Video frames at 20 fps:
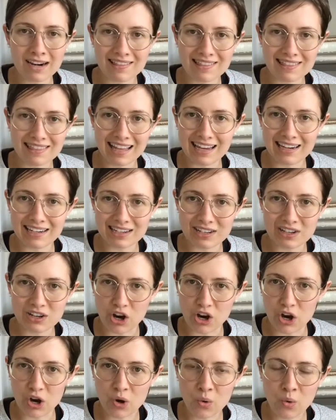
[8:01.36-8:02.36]
to let
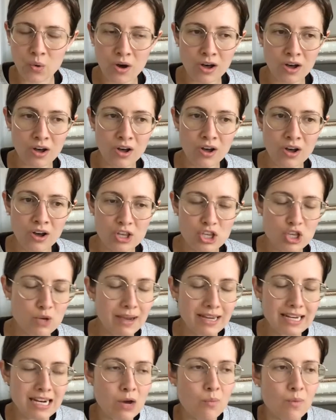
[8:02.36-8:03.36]
go. You
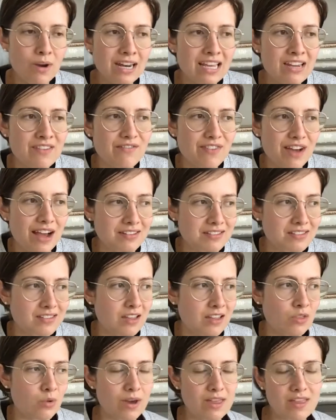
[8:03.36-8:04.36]
might not want to invest
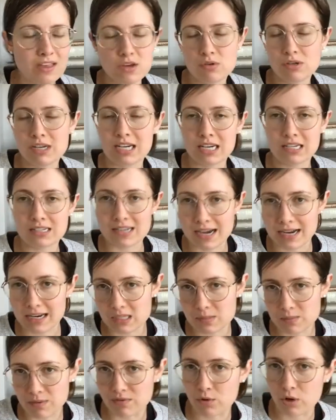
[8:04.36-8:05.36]
in the way that you did in
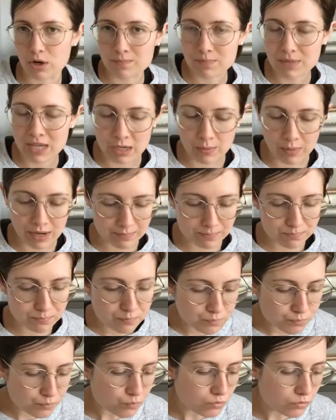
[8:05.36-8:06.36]
diets before. Anyway,
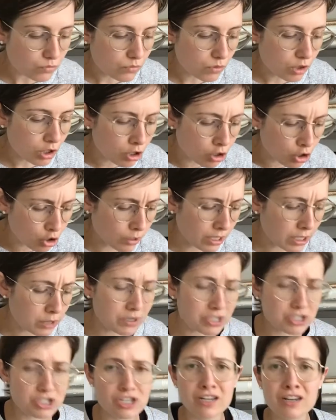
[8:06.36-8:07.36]
great
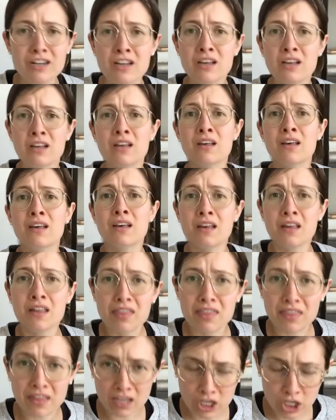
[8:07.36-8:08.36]
question.
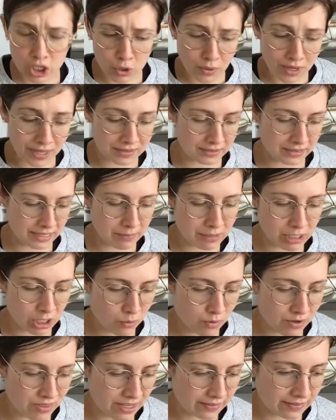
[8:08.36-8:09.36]
Thank you. And let me know
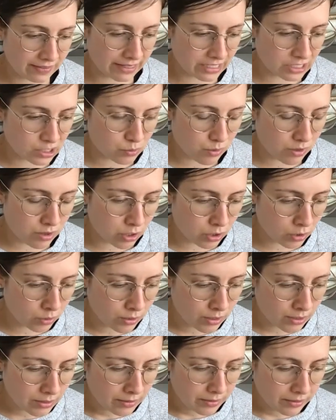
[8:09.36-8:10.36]
where that lands with
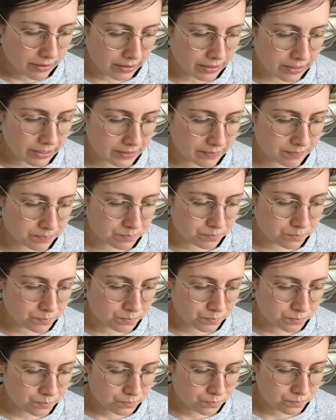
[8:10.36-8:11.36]
you. Um,
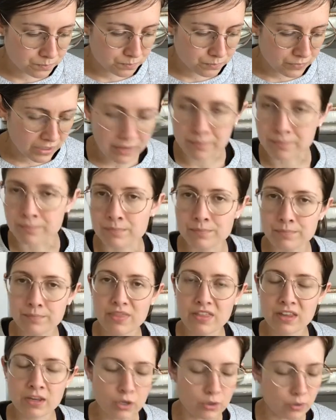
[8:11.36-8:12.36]
yeah,
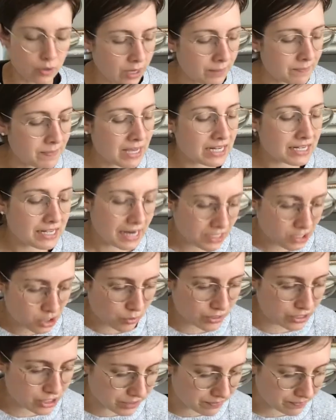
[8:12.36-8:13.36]
thank you. Um, next
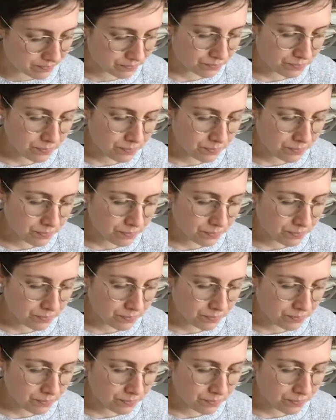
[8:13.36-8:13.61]
question